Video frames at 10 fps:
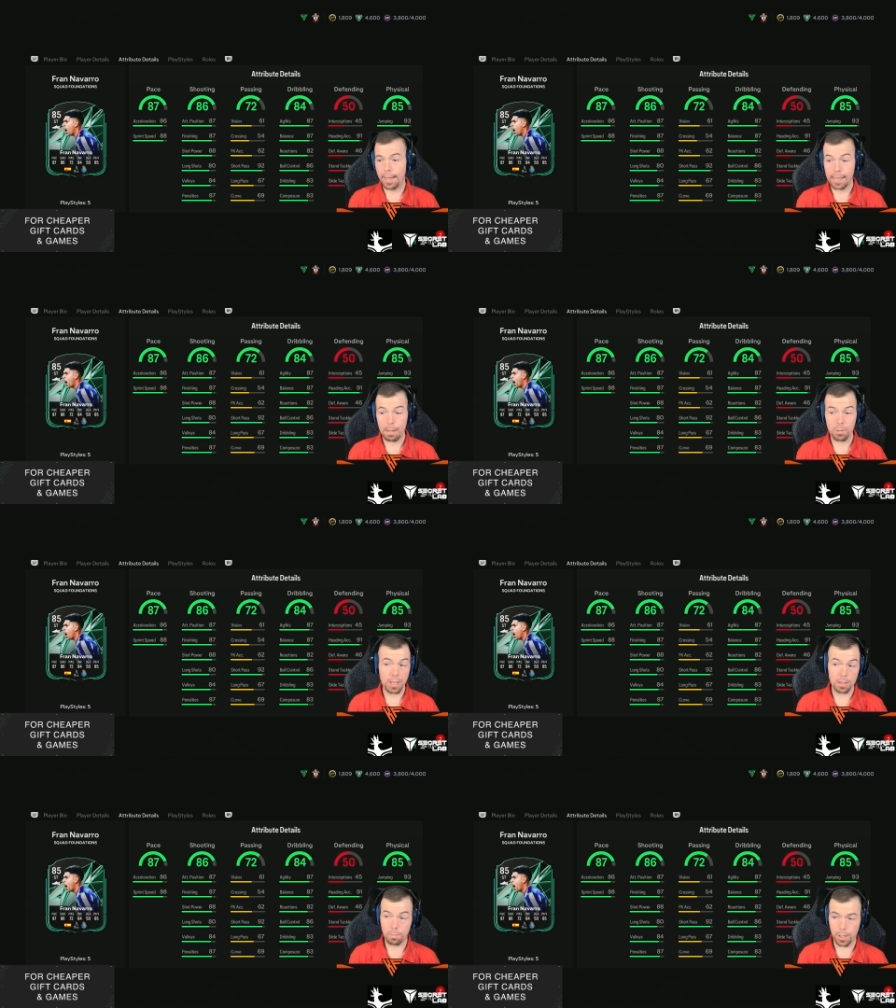In-game
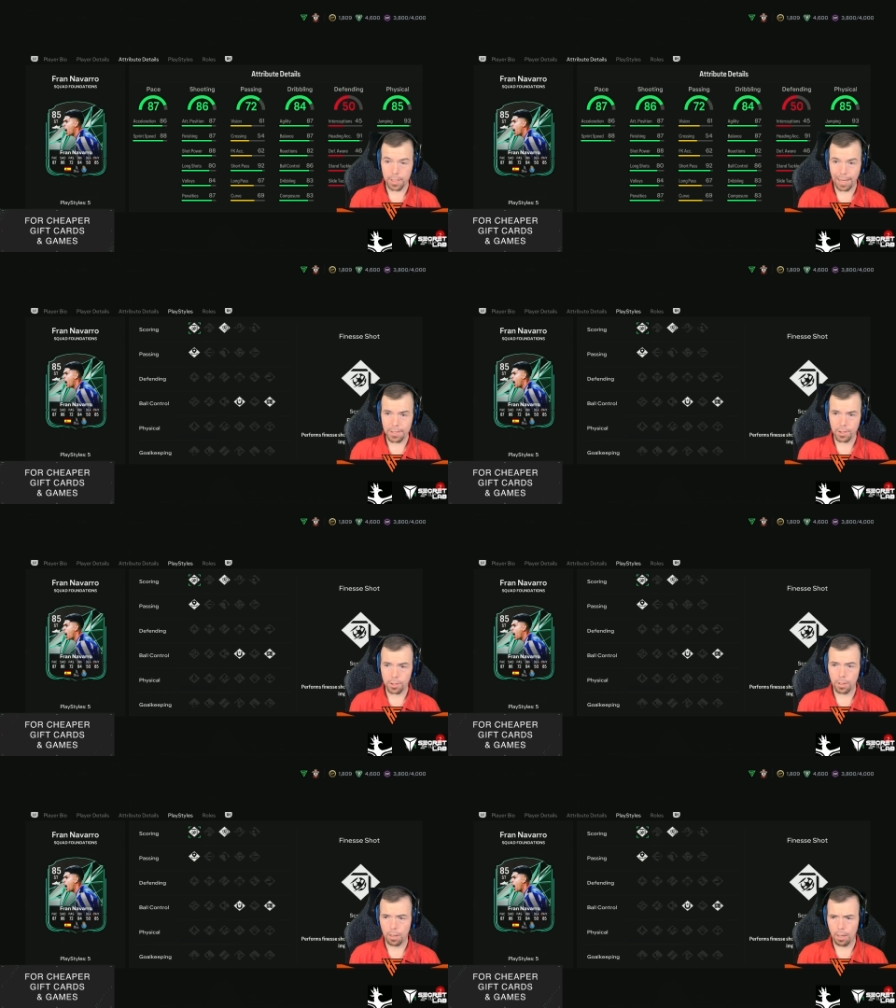stats are pretty
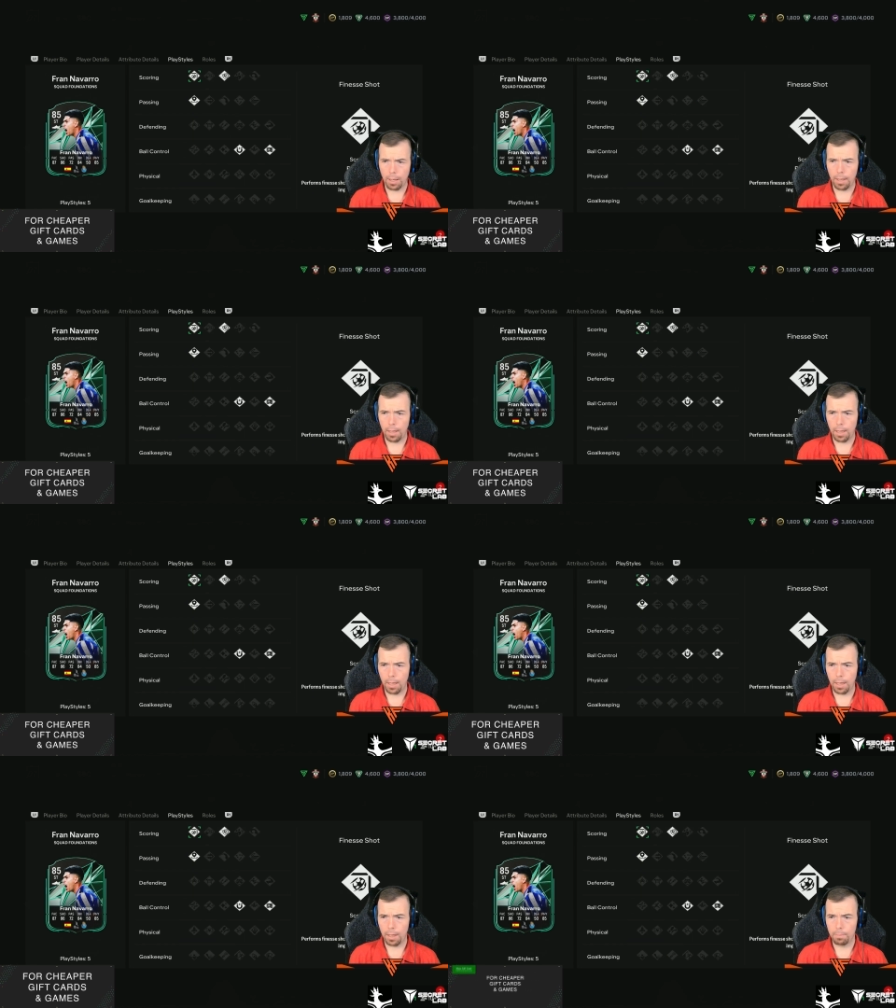decent,
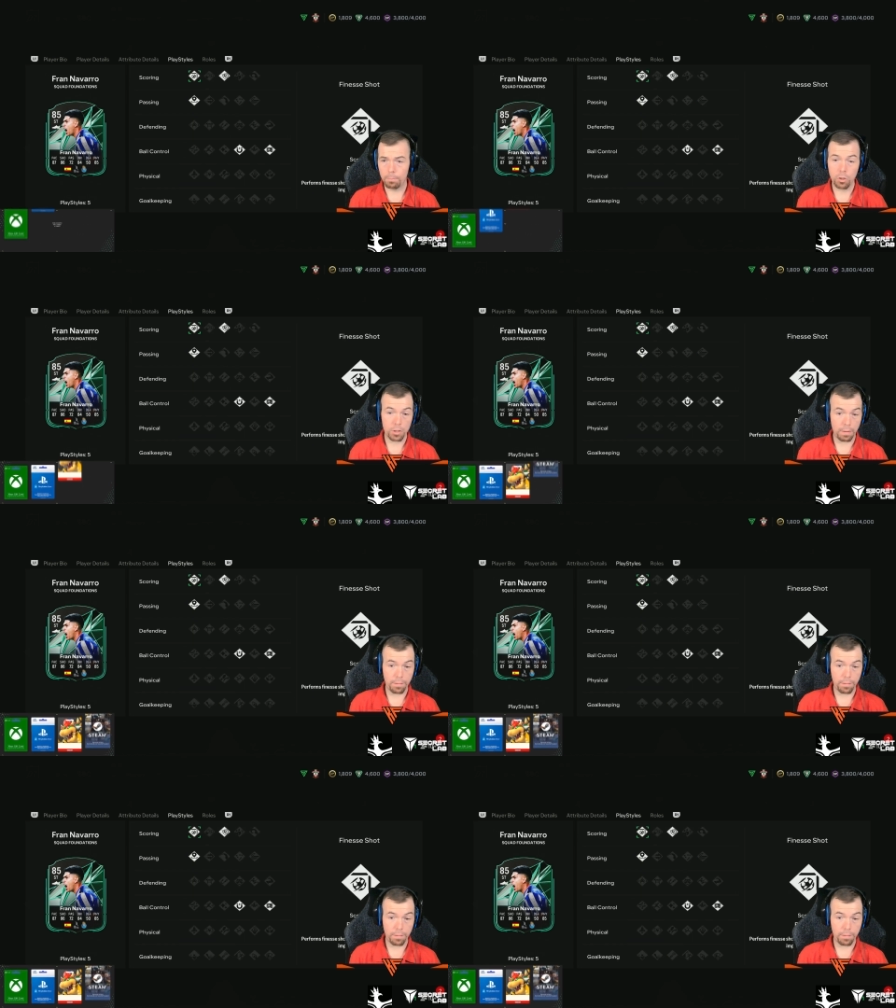does